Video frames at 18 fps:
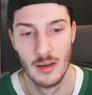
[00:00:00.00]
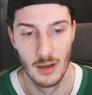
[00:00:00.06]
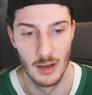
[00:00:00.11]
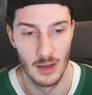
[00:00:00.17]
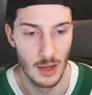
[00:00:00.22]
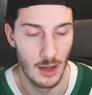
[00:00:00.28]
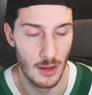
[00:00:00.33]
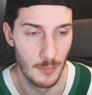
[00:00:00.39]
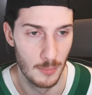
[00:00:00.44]

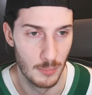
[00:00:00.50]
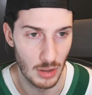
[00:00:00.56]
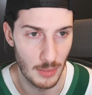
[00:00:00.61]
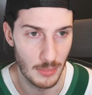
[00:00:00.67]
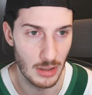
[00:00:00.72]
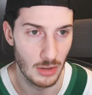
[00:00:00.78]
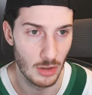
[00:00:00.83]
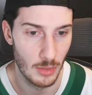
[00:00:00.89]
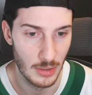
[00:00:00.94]
Um,
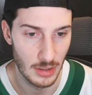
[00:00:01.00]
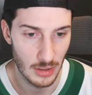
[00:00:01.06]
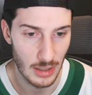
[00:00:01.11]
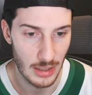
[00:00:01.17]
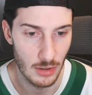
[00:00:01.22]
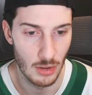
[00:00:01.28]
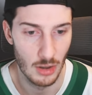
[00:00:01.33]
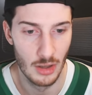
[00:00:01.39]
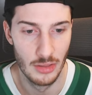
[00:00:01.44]
probably a little bit
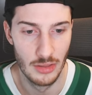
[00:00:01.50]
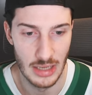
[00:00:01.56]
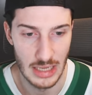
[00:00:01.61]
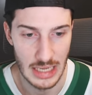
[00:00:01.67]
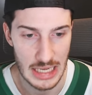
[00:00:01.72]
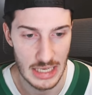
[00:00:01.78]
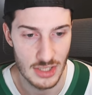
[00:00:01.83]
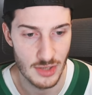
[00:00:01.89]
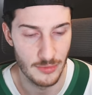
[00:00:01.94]
lighter on the
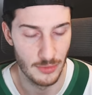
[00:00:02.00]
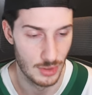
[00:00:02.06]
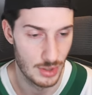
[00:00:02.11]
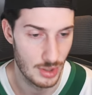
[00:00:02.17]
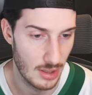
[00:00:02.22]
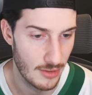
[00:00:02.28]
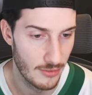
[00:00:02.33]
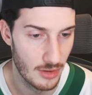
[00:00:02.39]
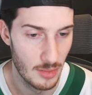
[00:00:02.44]
hits for
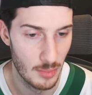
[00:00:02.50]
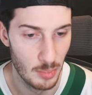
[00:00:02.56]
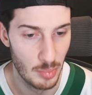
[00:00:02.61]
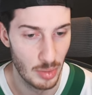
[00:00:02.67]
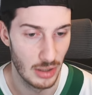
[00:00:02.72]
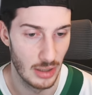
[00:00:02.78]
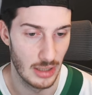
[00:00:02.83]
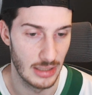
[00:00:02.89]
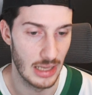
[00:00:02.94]
Slavin,
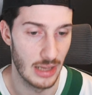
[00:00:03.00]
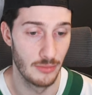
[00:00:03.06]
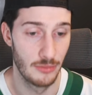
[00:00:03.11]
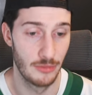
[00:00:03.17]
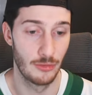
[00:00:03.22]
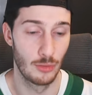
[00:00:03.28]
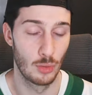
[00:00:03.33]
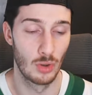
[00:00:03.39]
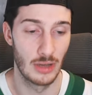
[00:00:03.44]
but again,
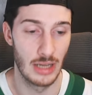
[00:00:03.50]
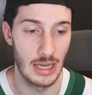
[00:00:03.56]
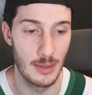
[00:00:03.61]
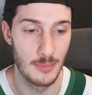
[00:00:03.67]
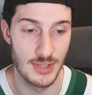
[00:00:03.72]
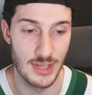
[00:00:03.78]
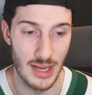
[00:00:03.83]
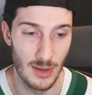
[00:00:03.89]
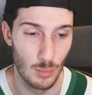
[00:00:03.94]
four
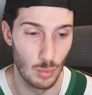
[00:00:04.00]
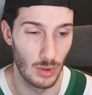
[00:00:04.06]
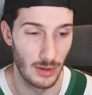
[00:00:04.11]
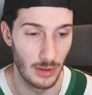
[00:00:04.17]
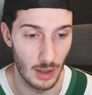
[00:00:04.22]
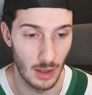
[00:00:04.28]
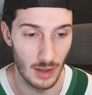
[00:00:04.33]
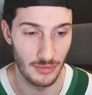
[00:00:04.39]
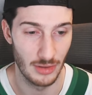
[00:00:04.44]
games and
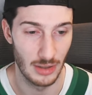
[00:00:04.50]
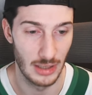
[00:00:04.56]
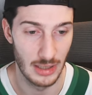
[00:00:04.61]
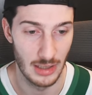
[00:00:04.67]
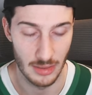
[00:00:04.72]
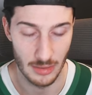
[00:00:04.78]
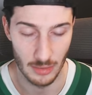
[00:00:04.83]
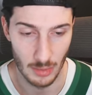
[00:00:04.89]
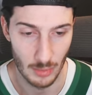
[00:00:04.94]
one off
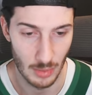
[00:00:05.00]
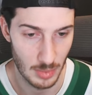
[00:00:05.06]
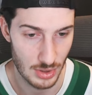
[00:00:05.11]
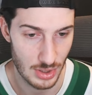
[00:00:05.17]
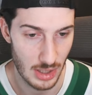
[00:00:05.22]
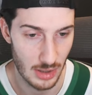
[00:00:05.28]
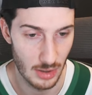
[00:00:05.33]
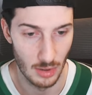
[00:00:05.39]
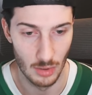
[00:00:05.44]
night,
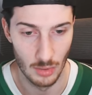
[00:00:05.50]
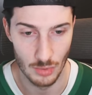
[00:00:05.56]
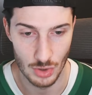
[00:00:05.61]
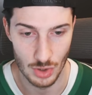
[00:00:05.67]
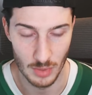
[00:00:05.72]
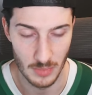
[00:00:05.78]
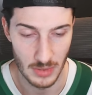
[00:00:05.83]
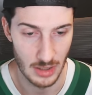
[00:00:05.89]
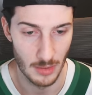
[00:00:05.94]
31% owned
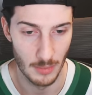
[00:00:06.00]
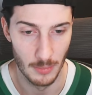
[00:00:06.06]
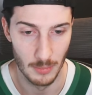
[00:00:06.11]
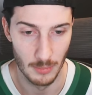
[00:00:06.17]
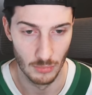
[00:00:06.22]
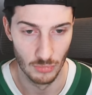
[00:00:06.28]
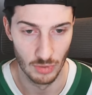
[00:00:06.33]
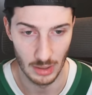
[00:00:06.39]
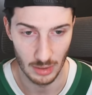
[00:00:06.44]
should be
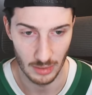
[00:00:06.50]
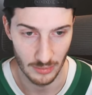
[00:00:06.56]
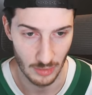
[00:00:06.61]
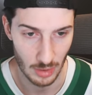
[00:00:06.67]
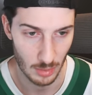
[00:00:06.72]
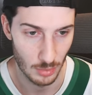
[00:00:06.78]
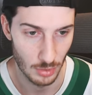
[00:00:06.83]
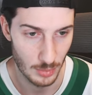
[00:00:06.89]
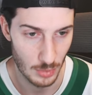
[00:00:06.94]
readily
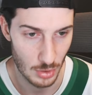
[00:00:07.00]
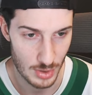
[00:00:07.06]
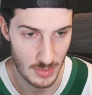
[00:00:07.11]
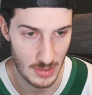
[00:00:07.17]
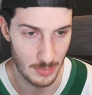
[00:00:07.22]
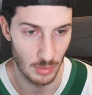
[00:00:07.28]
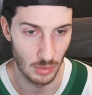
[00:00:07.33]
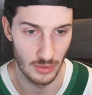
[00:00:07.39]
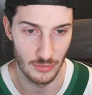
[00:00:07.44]
available to most
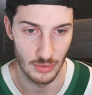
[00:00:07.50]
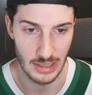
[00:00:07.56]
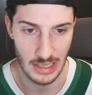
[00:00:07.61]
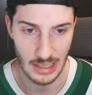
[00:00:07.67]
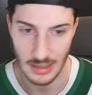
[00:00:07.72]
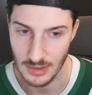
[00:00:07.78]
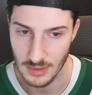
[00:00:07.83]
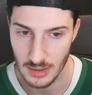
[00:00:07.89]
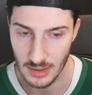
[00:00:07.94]
people. If you
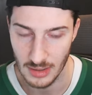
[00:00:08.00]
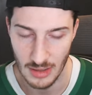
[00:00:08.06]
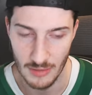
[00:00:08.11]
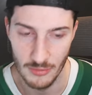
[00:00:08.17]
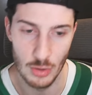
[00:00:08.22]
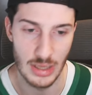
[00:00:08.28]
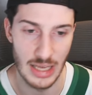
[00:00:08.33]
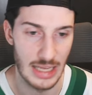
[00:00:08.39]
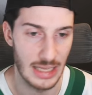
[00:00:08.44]
can't,
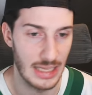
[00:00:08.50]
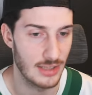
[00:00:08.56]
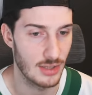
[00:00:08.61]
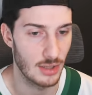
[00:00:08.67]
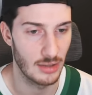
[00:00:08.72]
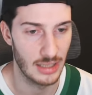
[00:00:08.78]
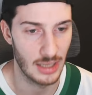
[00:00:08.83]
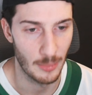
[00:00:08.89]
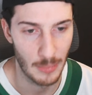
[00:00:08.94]
if you can't get
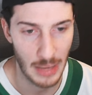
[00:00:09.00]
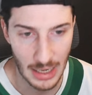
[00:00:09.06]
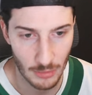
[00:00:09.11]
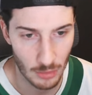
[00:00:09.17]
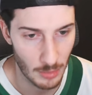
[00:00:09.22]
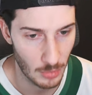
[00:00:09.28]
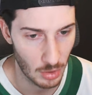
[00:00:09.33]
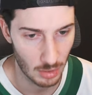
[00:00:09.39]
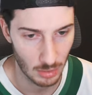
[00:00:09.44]
to like a
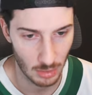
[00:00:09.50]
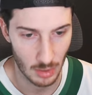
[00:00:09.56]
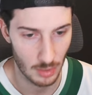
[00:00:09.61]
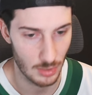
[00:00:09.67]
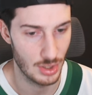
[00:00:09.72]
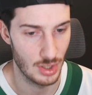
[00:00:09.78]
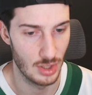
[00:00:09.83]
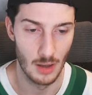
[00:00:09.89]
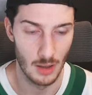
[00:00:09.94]
Byram or a
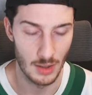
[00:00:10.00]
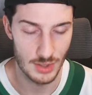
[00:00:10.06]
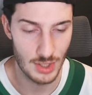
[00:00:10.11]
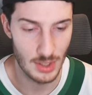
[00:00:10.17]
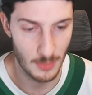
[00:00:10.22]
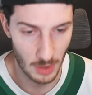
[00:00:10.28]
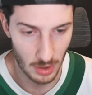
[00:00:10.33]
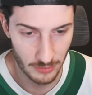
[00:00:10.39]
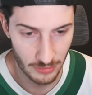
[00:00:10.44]
Larsson,
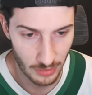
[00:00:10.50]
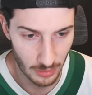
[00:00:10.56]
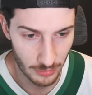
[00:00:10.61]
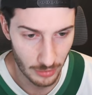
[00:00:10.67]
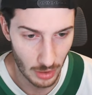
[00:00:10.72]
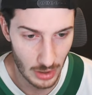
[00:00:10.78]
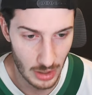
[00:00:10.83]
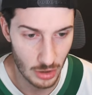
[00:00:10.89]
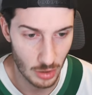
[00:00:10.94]
honestly, Martin
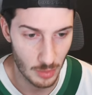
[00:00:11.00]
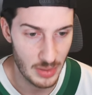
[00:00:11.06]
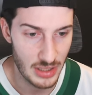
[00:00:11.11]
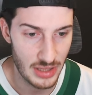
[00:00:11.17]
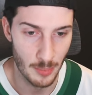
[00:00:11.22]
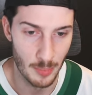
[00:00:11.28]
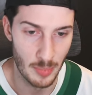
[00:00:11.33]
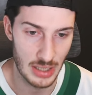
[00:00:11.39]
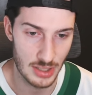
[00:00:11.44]
Fehervary could
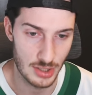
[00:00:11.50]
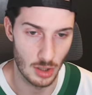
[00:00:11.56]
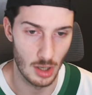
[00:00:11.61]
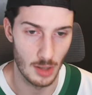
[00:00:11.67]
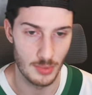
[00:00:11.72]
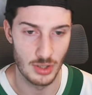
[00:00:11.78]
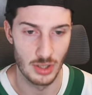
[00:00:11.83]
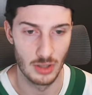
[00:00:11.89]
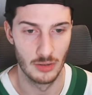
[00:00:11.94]
be the best
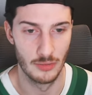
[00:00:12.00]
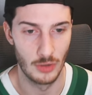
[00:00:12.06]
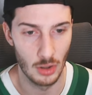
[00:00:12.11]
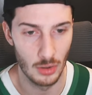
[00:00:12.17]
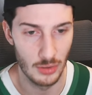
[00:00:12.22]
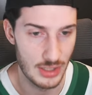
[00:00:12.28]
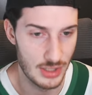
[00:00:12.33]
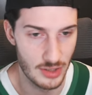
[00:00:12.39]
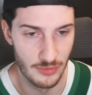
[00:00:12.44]
option out of
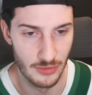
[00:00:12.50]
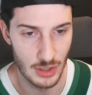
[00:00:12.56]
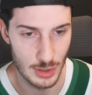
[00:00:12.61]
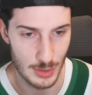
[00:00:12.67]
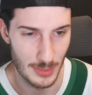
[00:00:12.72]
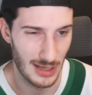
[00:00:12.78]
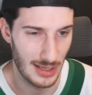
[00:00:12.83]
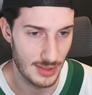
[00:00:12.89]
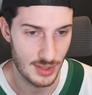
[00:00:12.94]
all these
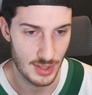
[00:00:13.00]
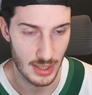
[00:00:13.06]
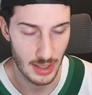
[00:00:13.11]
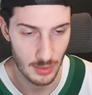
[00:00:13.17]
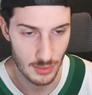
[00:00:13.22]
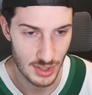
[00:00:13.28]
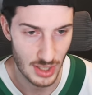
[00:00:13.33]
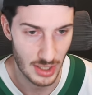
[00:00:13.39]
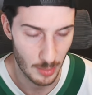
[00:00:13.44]
defensemen. I'd say
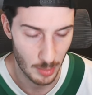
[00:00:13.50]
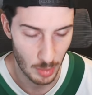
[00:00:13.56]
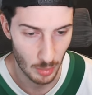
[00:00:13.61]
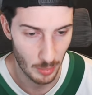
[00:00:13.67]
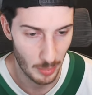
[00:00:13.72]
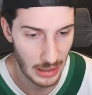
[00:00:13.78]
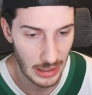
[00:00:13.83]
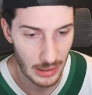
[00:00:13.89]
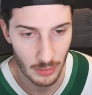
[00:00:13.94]
outside of
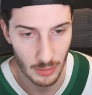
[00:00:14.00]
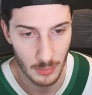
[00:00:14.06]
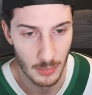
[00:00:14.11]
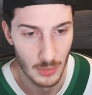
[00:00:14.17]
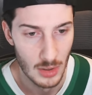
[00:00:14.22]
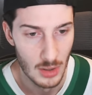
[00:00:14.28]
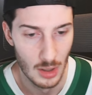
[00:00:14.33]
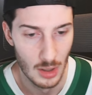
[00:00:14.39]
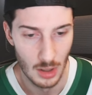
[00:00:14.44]
and Byram,
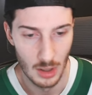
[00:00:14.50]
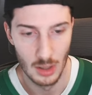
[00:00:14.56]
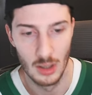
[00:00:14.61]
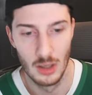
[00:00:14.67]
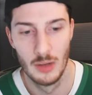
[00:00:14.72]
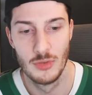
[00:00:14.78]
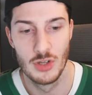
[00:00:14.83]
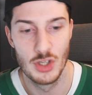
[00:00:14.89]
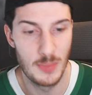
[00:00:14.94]

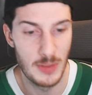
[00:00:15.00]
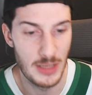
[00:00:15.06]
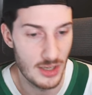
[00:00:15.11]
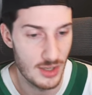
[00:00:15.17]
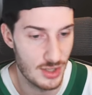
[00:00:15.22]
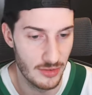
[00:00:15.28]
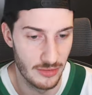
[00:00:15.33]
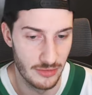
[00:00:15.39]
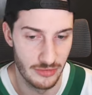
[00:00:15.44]
um, just
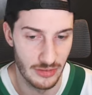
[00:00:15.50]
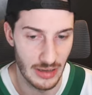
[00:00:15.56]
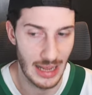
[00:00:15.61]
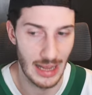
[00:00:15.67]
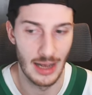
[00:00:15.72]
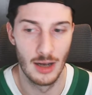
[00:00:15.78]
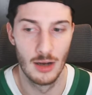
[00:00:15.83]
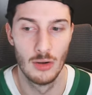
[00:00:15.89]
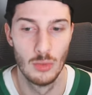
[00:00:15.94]
because of
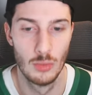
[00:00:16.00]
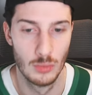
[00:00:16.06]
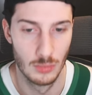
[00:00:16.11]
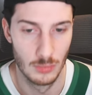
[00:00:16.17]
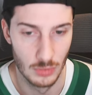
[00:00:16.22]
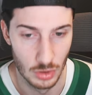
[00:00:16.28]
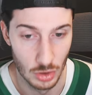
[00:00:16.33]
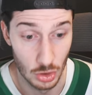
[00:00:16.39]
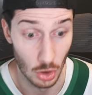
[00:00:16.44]
how
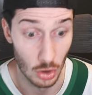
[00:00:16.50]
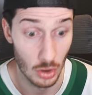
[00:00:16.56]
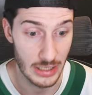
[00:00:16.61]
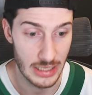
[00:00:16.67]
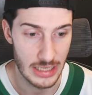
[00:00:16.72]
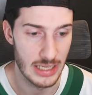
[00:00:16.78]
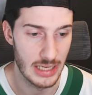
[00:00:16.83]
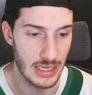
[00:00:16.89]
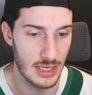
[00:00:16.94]
good
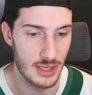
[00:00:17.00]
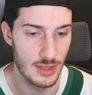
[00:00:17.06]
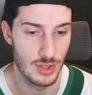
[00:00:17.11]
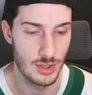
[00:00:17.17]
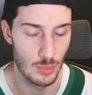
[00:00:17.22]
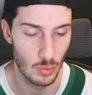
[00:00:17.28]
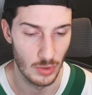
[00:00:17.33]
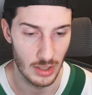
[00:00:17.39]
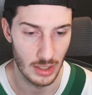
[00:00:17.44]
he
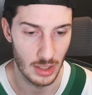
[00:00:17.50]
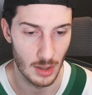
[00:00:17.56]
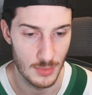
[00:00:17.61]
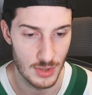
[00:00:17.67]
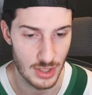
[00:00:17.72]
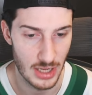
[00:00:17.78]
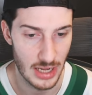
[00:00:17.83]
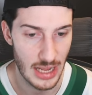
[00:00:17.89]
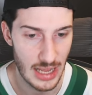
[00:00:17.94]
is when it
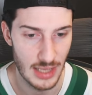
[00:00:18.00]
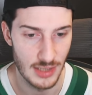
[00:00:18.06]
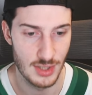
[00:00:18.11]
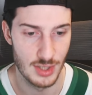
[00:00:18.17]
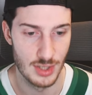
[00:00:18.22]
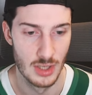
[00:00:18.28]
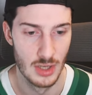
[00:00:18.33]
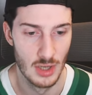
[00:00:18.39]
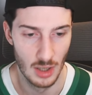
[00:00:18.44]
comes to
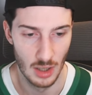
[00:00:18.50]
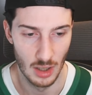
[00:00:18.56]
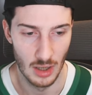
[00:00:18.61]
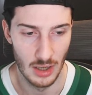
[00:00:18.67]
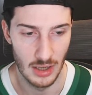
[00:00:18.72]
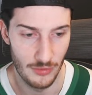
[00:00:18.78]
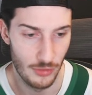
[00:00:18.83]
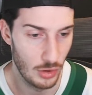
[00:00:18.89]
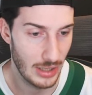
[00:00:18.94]
hits.
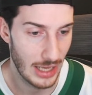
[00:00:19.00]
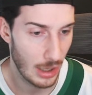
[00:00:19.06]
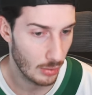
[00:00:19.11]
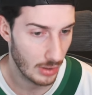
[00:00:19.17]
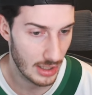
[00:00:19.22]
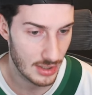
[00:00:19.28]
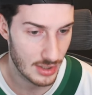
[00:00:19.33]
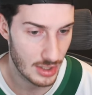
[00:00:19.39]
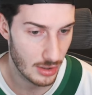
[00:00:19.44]
Uh, if you
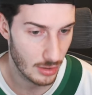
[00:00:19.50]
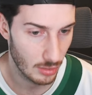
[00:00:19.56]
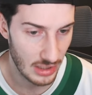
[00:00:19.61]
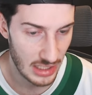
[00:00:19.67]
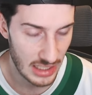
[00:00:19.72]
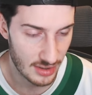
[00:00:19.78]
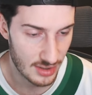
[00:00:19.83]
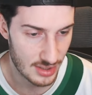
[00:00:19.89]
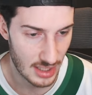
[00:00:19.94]
count hits in your
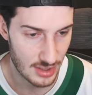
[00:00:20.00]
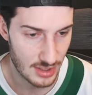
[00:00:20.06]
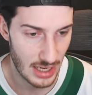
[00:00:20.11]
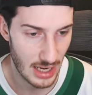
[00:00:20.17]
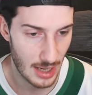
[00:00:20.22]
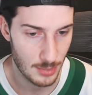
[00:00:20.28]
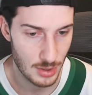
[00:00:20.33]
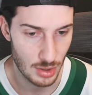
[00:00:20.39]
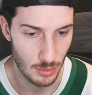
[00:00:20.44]
league, this guy's an
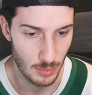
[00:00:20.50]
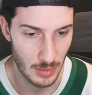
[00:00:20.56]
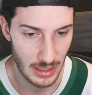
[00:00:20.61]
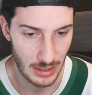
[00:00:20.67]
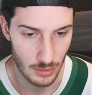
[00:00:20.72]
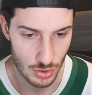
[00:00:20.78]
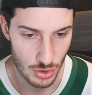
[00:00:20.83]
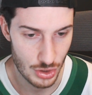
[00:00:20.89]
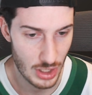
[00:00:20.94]
absolute
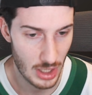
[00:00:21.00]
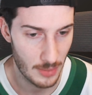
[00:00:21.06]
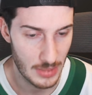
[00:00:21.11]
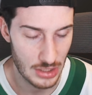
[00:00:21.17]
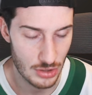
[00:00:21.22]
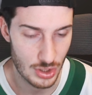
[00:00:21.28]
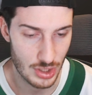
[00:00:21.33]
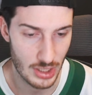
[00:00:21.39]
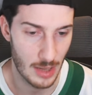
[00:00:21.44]
banger's gem.
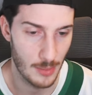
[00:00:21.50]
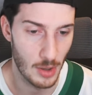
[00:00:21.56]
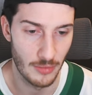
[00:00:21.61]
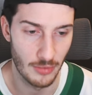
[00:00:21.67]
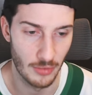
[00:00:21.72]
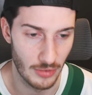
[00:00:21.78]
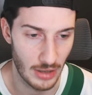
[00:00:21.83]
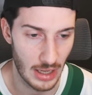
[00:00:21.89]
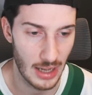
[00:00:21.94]
He just came
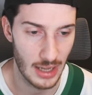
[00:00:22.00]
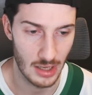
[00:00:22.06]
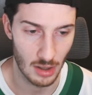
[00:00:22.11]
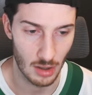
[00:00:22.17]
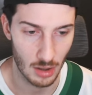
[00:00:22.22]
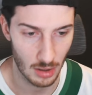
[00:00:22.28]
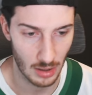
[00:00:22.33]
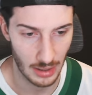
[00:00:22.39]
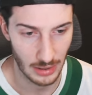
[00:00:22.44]
off of
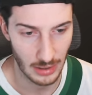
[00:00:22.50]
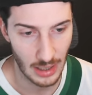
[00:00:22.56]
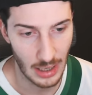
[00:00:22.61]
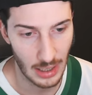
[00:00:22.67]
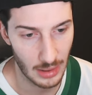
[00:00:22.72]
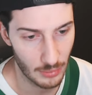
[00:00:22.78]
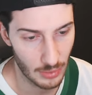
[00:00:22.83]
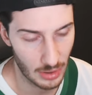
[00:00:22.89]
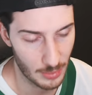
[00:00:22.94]
IR. I'd
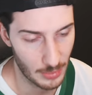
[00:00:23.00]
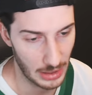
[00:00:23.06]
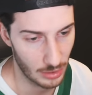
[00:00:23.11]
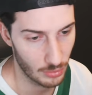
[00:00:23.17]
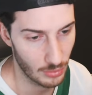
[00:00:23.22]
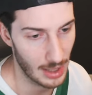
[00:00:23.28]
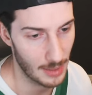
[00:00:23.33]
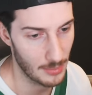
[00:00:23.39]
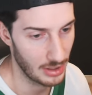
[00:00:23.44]
highly
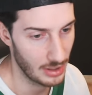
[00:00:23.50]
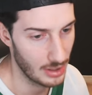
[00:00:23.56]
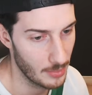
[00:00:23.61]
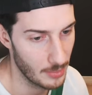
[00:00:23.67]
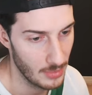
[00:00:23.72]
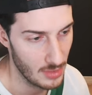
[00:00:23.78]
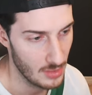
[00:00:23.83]
recommend grabbing having him.